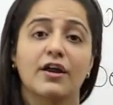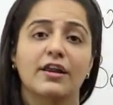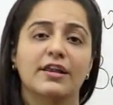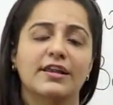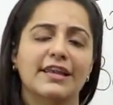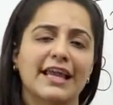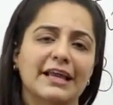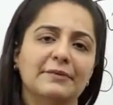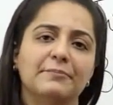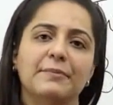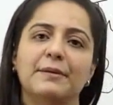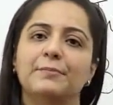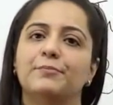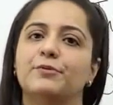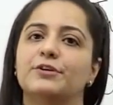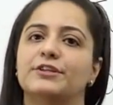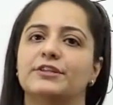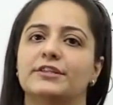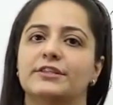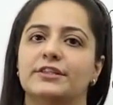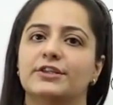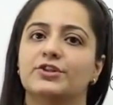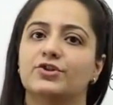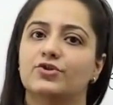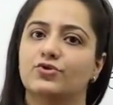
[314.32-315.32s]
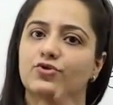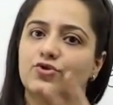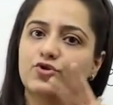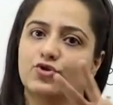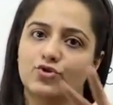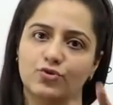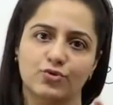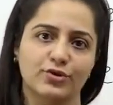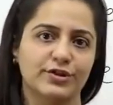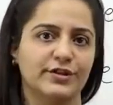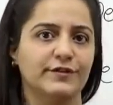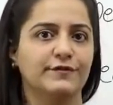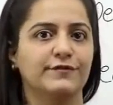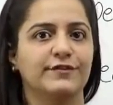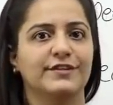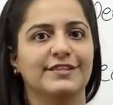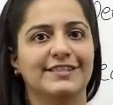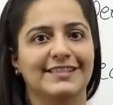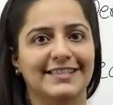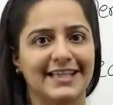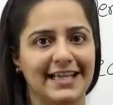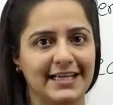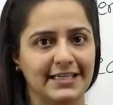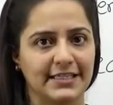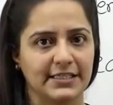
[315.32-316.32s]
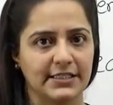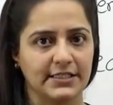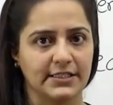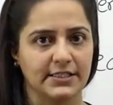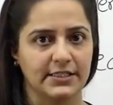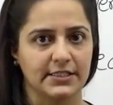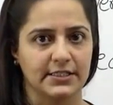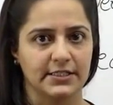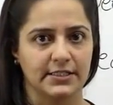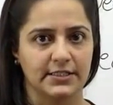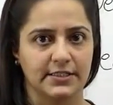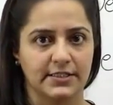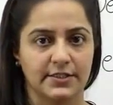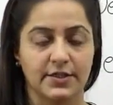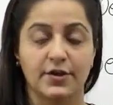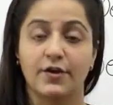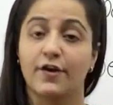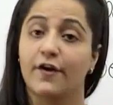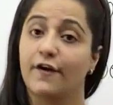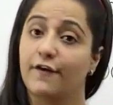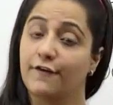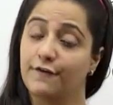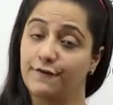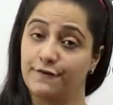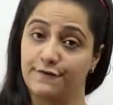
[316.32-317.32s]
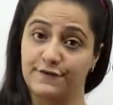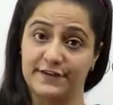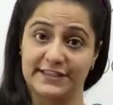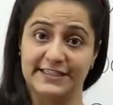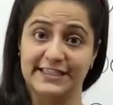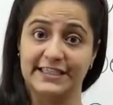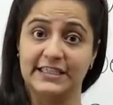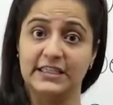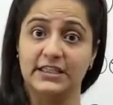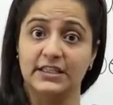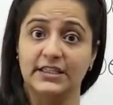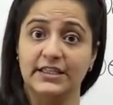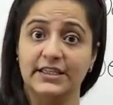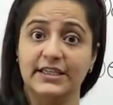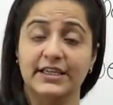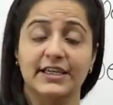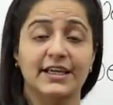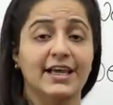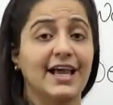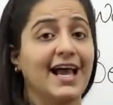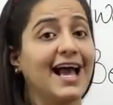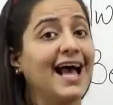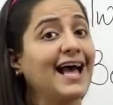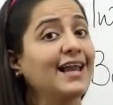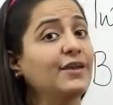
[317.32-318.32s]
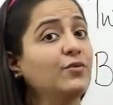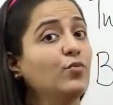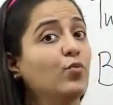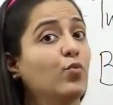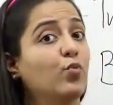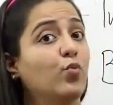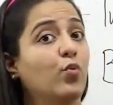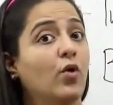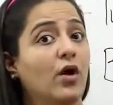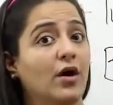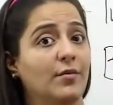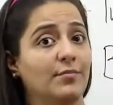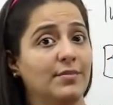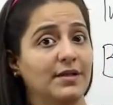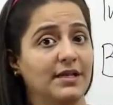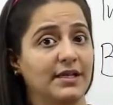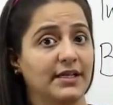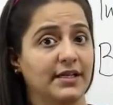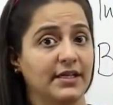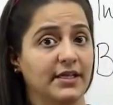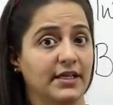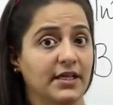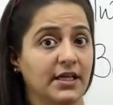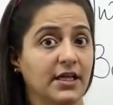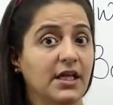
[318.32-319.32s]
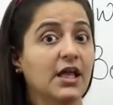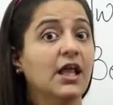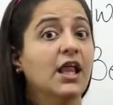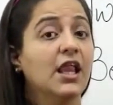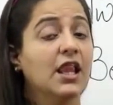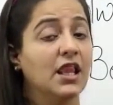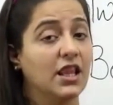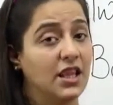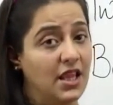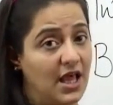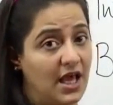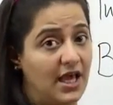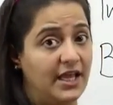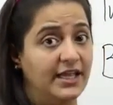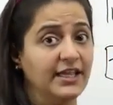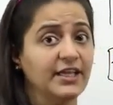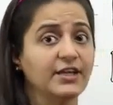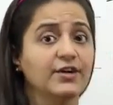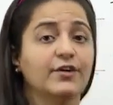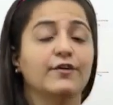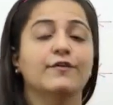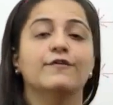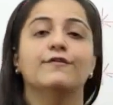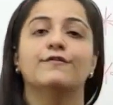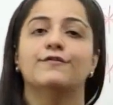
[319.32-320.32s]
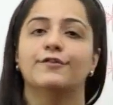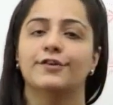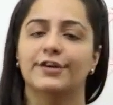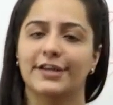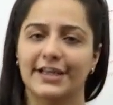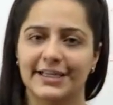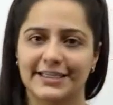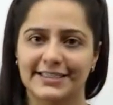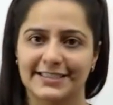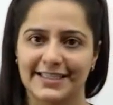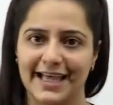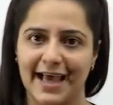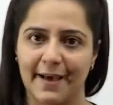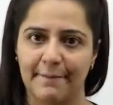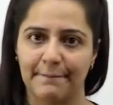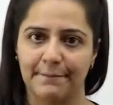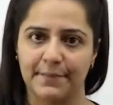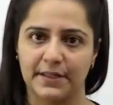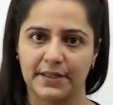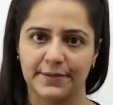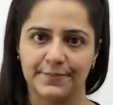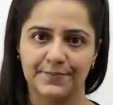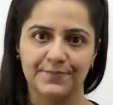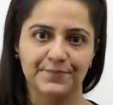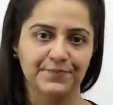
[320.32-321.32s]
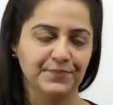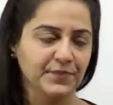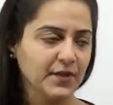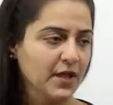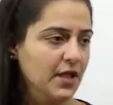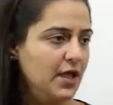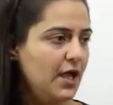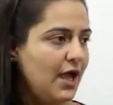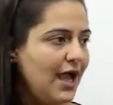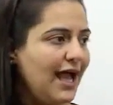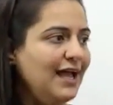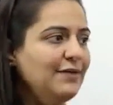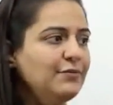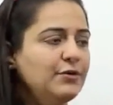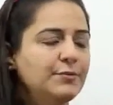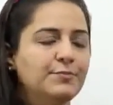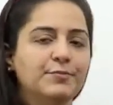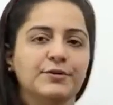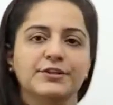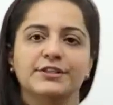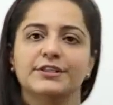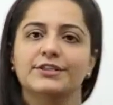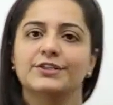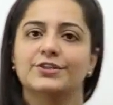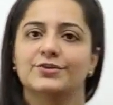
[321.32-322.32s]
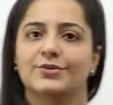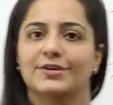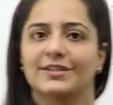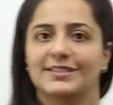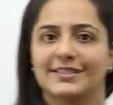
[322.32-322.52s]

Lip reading: Let me put it into two different sentences, physically and verbally. Like, for example, I would put into